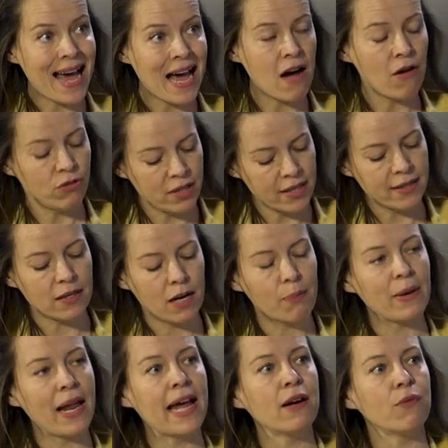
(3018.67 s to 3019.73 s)
How does our
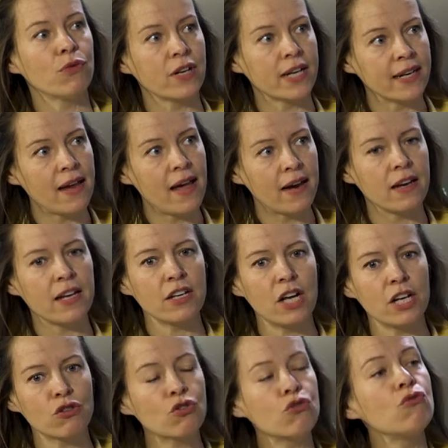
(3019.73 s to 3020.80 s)
planet work, and, and a,
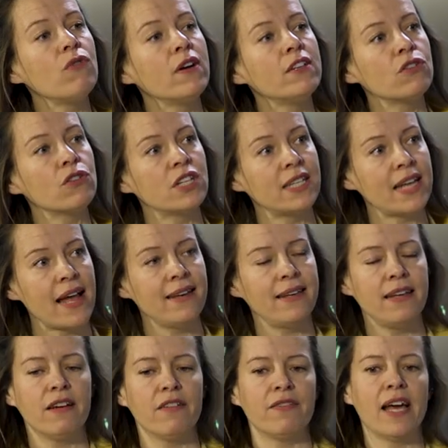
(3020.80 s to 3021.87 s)
a true
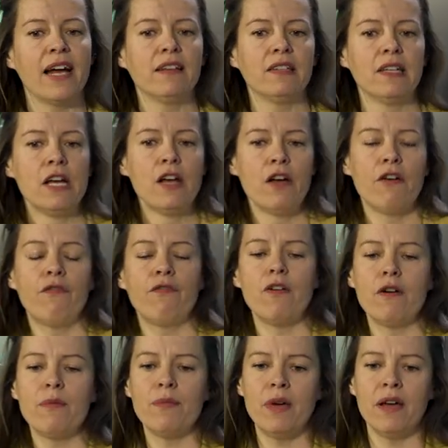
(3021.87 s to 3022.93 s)
understanding of that
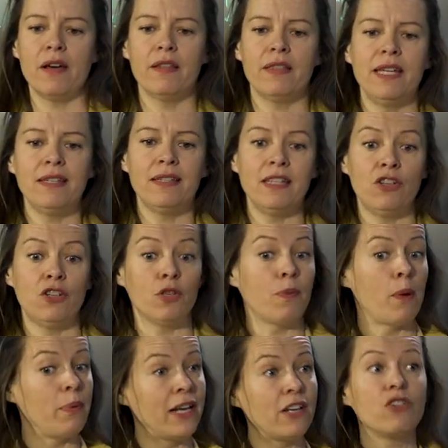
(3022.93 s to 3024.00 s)
from uh, the indigenous
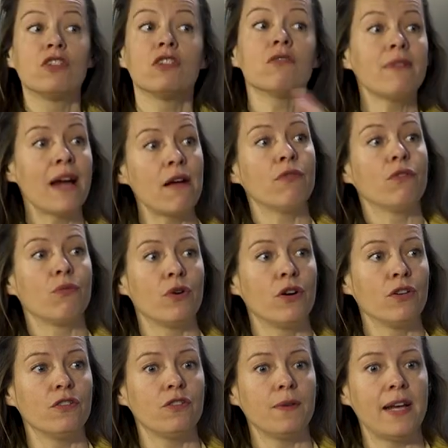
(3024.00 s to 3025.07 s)
populations around the
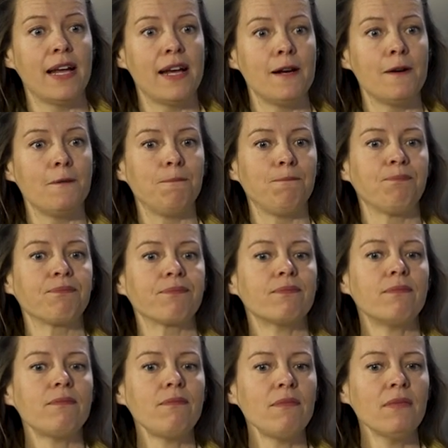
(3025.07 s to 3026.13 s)
world, um,
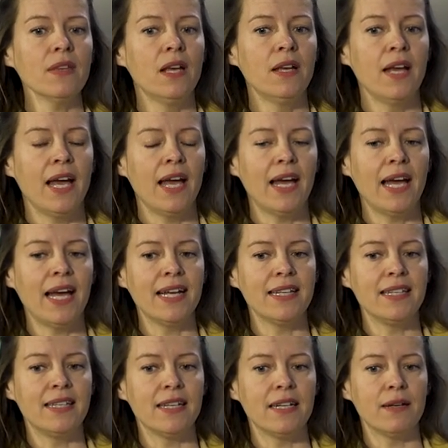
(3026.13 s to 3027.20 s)

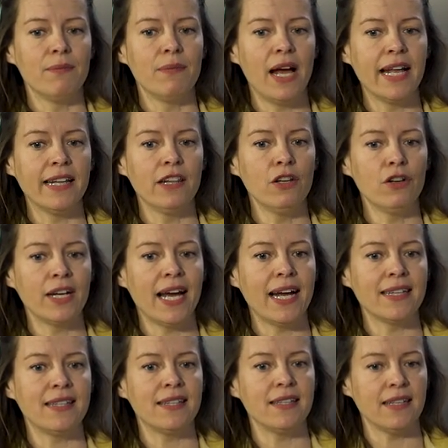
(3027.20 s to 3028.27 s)
and um, and look
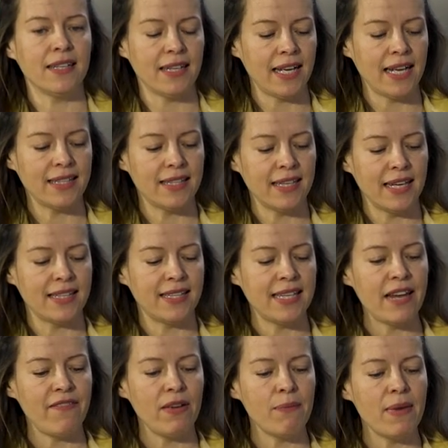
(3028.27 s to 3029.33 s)
at, at at
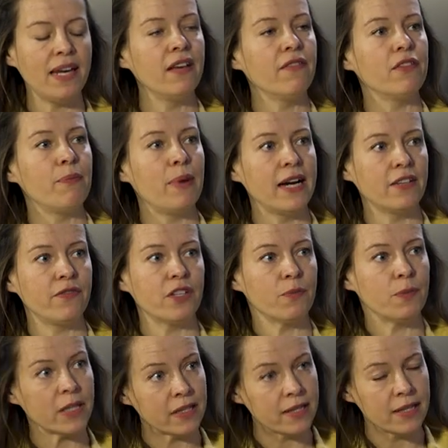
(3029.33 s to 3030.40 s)
saving many of the biospheres,
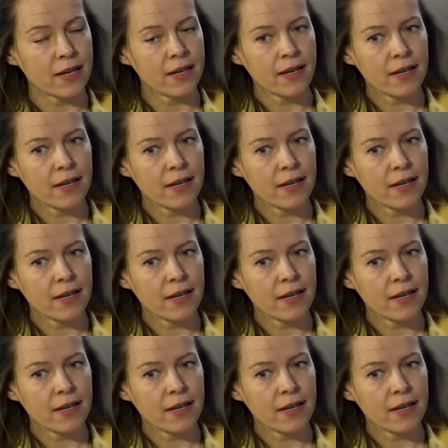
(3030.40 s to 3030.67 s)
because